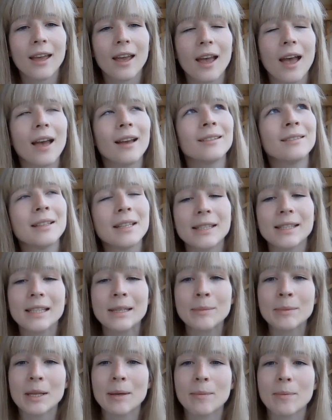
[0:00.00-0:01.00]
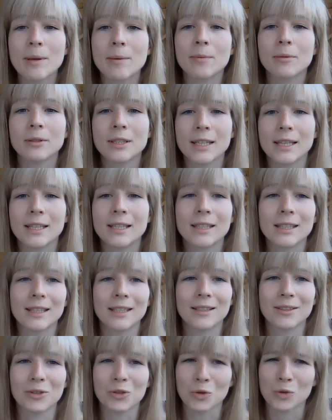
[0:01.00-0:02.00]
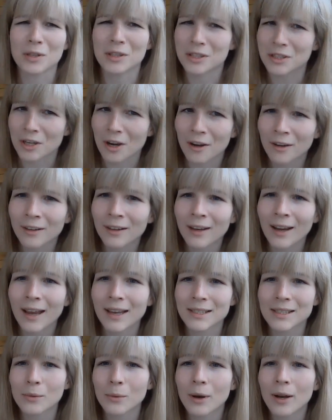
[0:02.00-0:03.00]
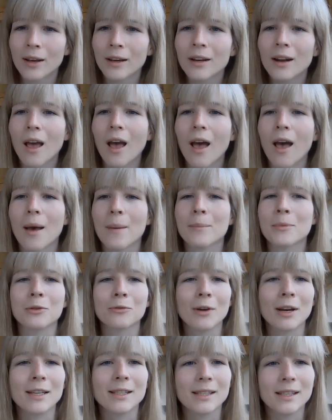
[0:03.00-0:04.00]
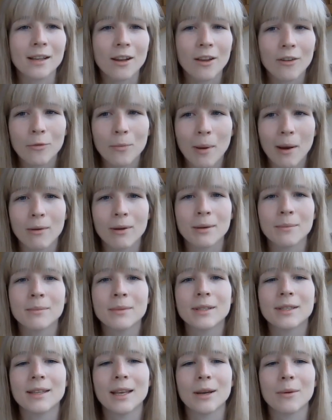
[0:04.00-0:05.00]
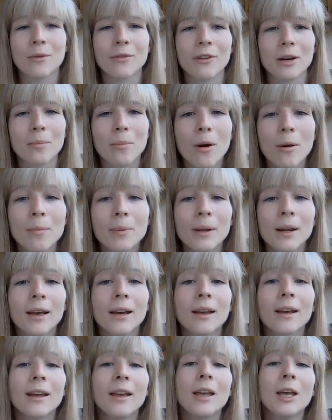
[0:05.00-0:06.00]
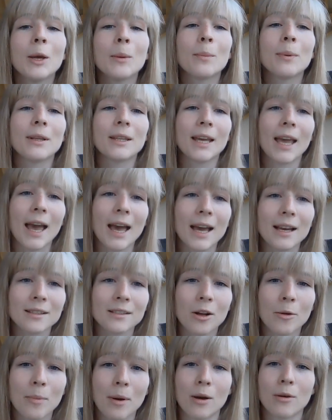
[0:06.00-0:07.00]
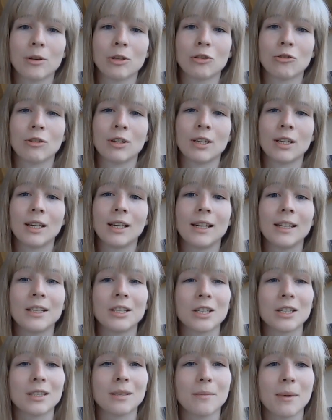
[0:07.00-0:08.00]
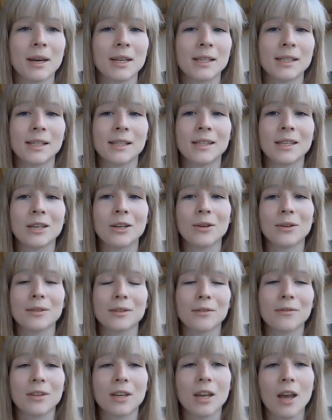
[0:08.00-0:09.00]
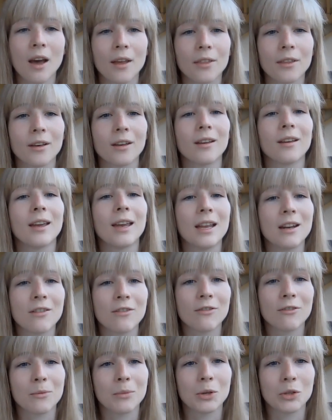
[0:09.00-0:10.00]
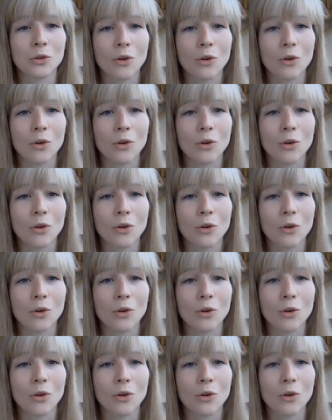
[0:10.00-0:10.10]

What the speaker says: And it seems that people did enjoy the dung, as it were. The racy love poems, they were very popular, but the exile poetry legitimizes the use of the other infamous